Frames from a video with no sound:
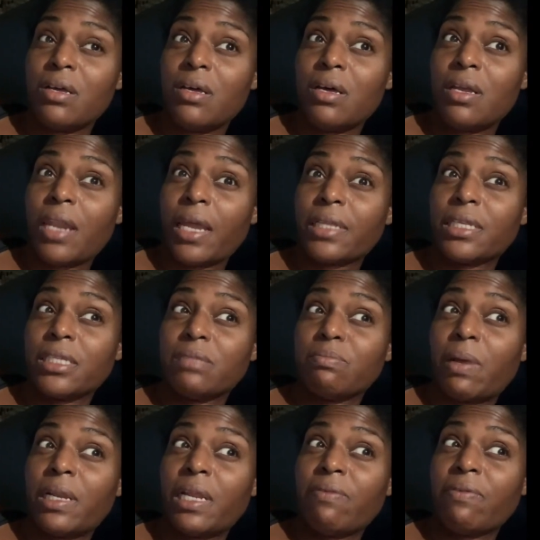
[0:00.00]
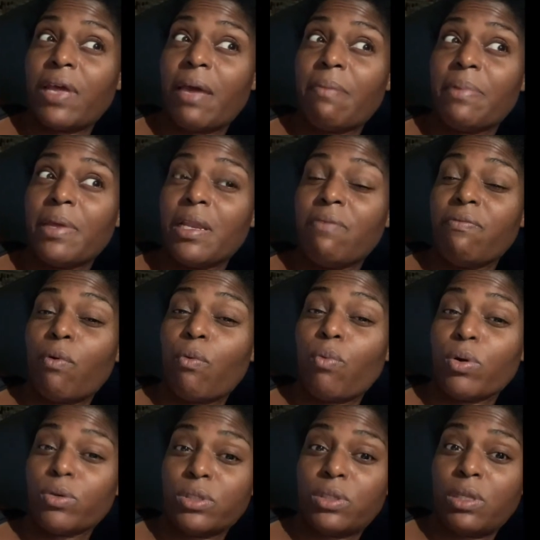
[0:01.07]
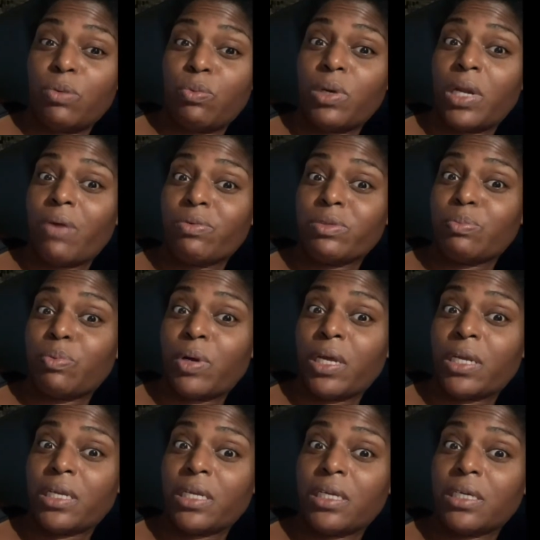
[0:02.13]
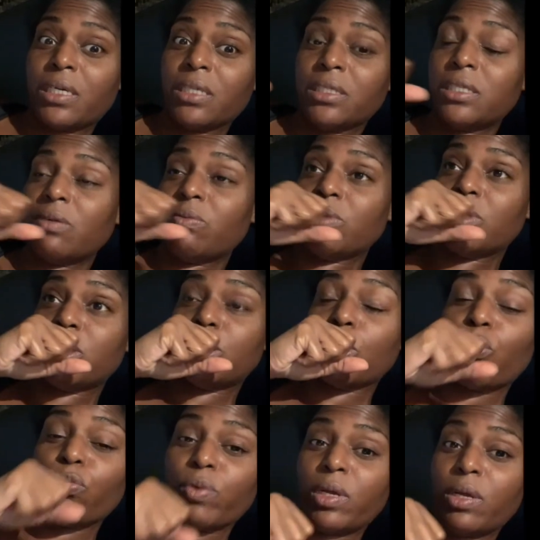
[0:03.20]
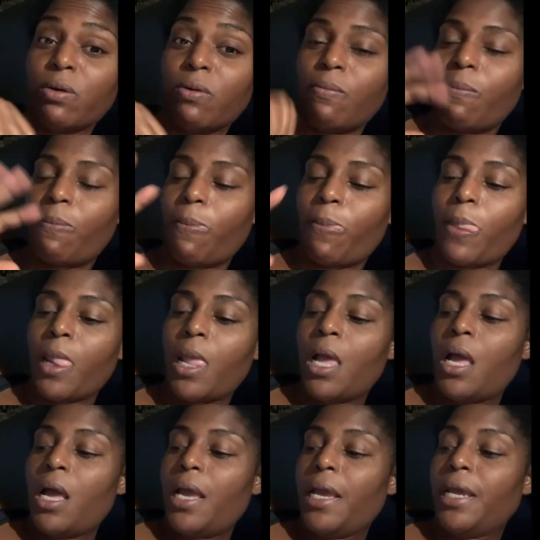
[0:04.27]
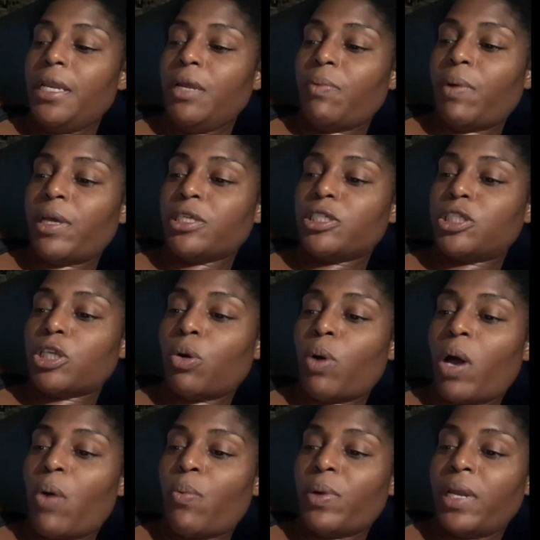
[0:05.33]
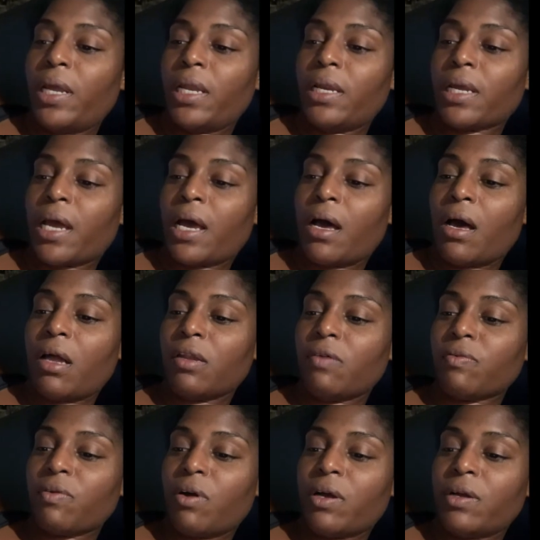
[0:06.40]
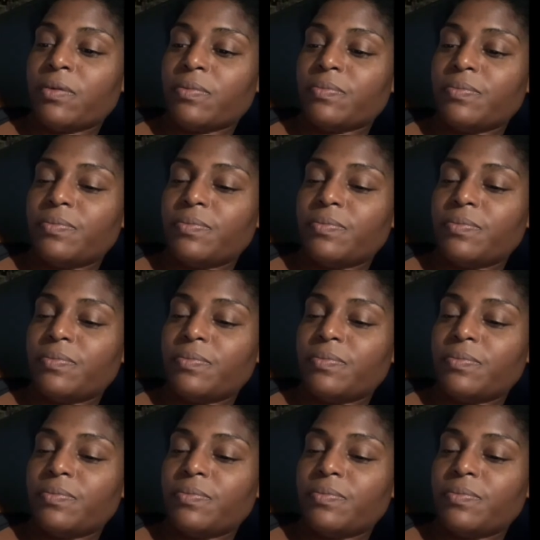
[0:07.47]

Like, this might even have been even worse than when I was pregnant, because it was so real. Anyway, so I went ahead and got Olive Garden.